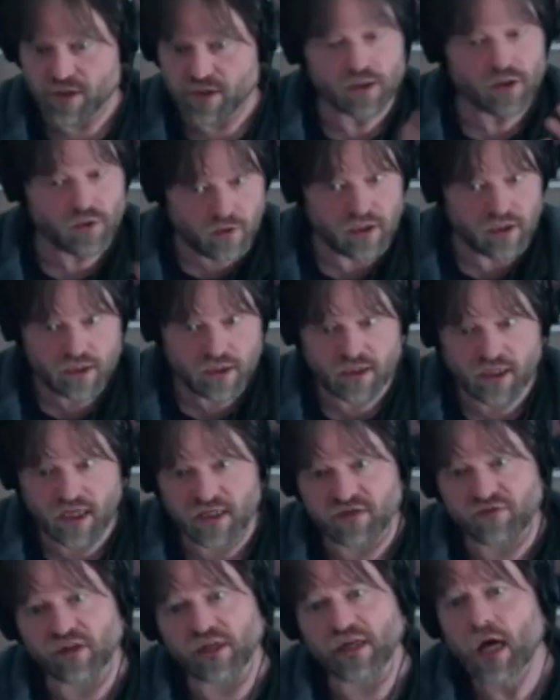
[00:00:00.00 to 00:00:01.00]
that do it
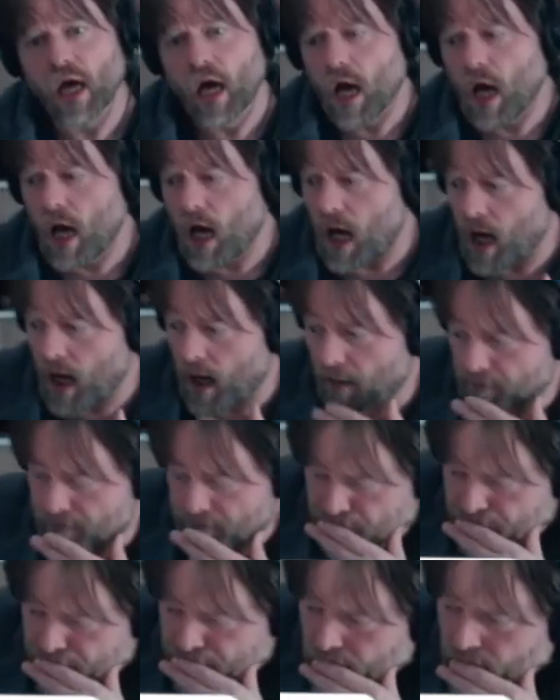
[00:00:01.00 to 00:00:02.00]
successfully. Um,
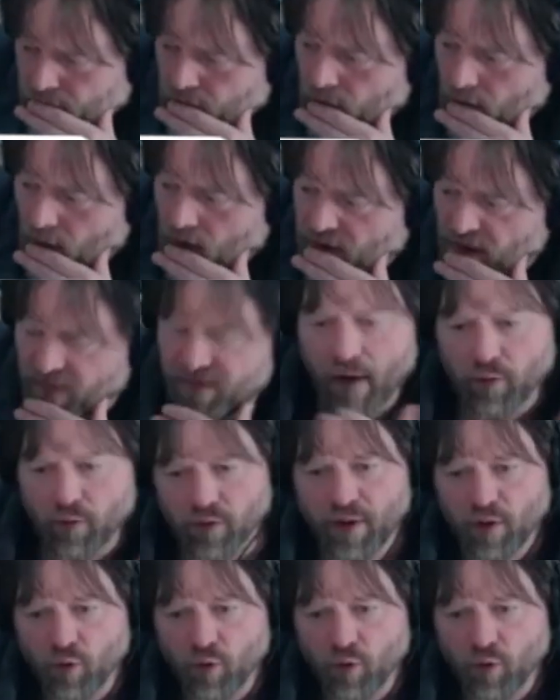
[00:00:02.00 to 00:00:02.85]
that would be